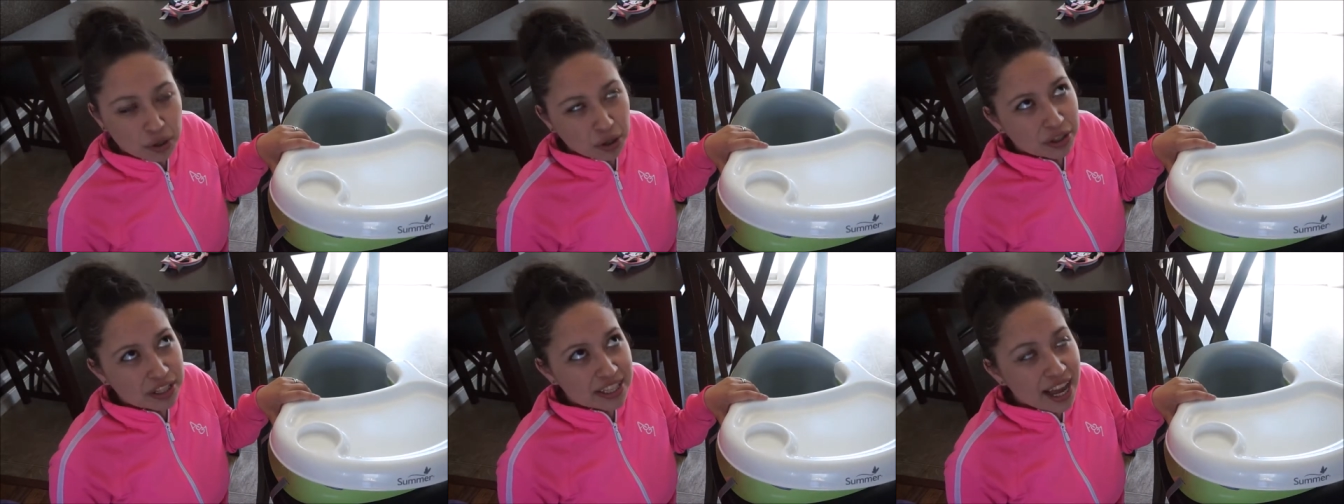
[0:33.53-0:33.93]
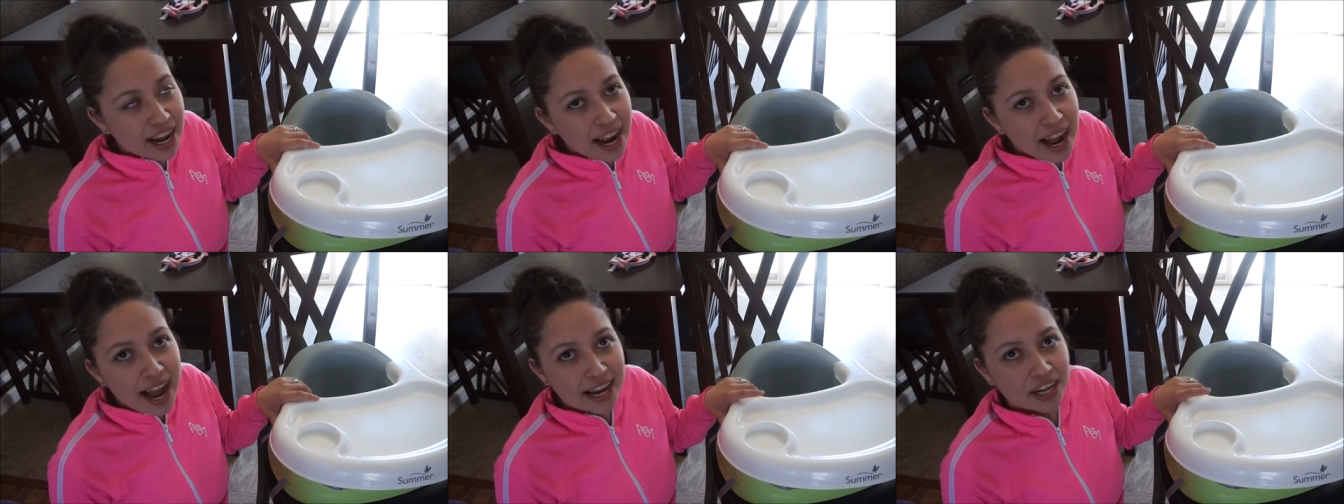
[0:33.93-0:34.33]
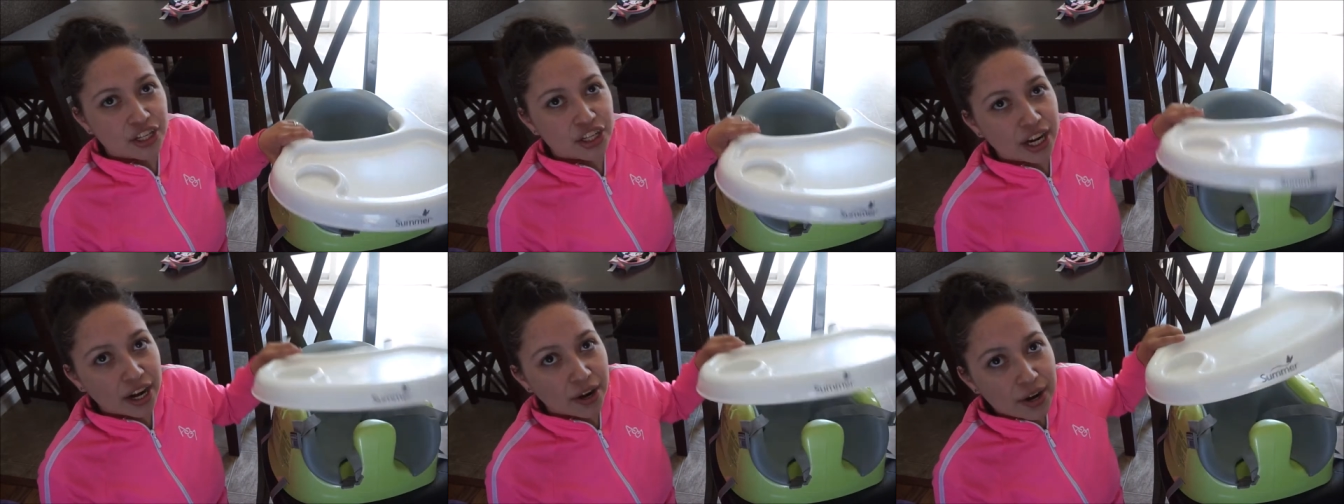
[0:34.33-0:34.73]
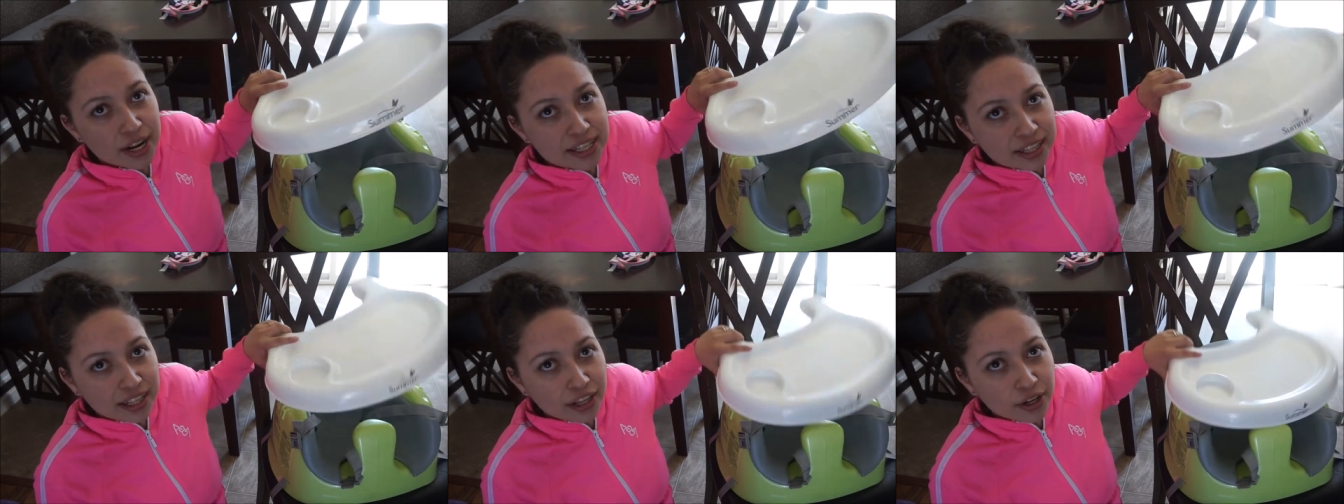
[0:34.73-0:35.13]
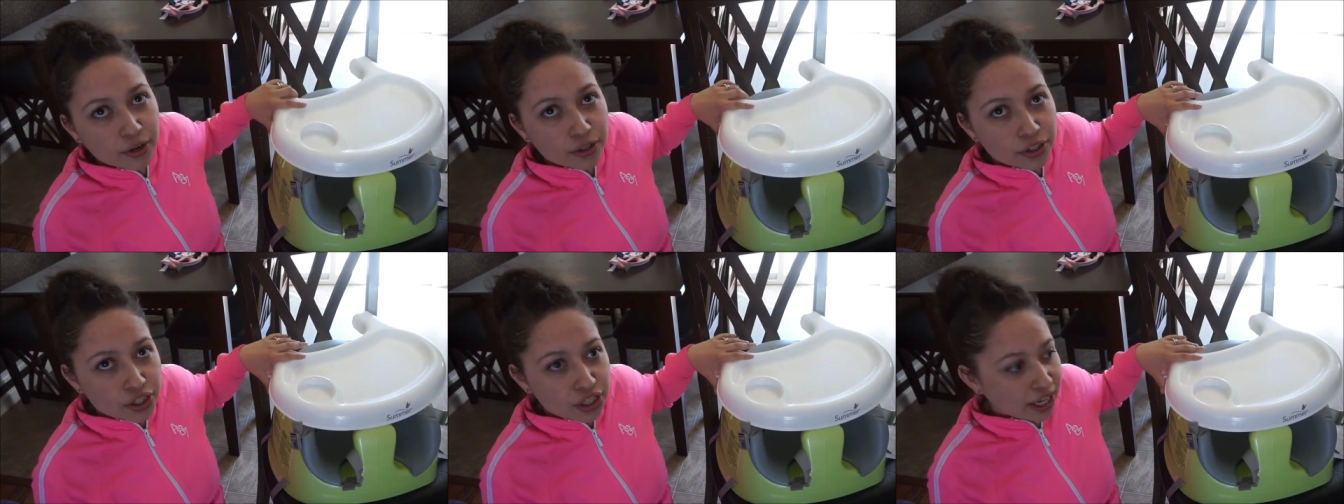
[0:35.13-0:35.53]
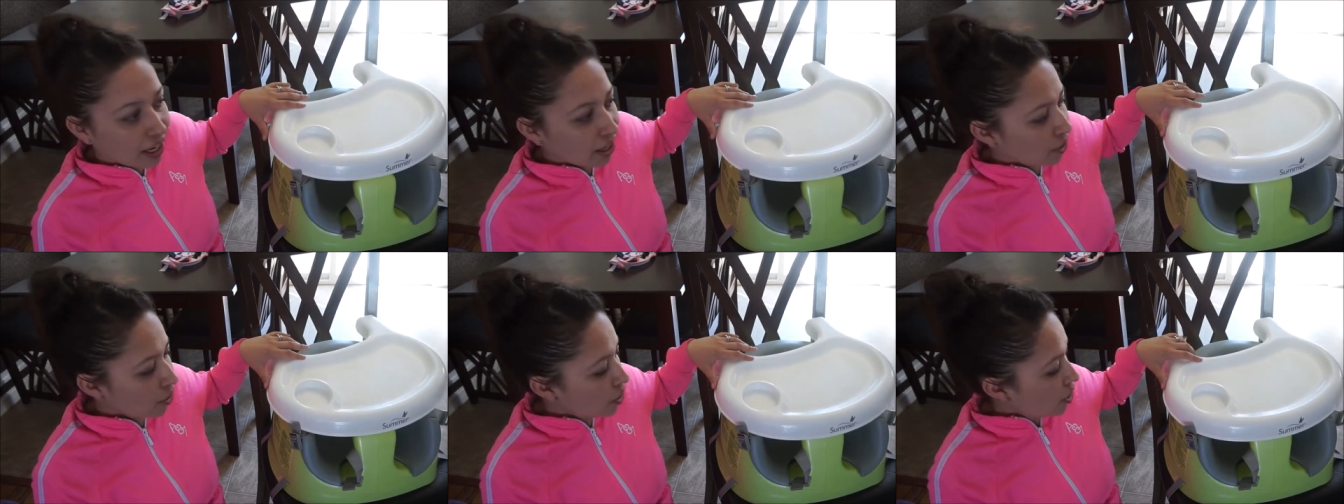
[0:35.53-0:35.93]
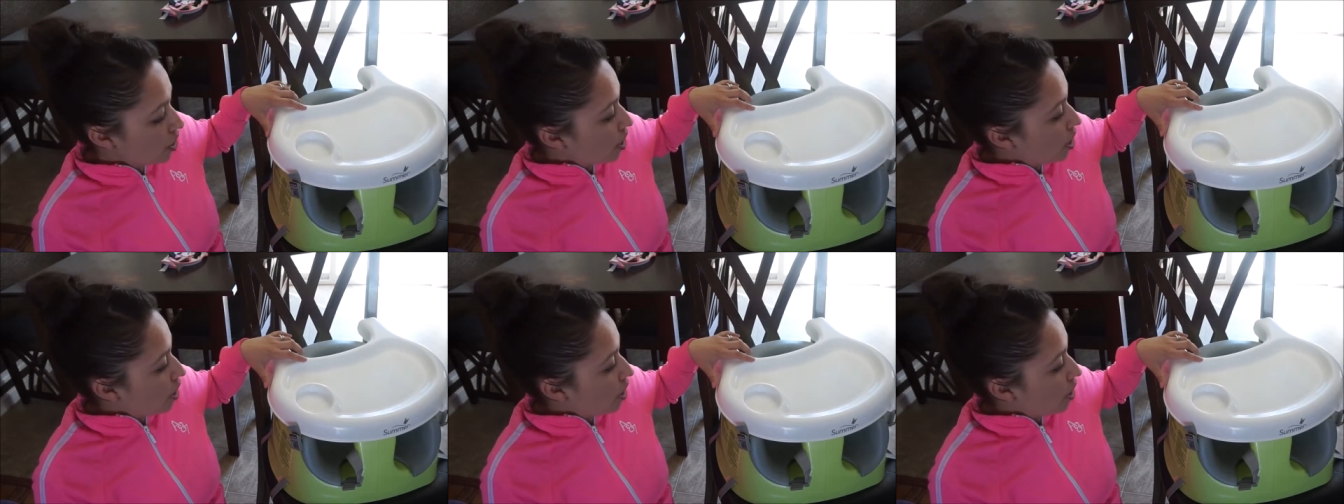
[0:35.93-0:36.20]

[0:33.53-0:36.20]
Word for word: well, it's not a high chair. It's a little chair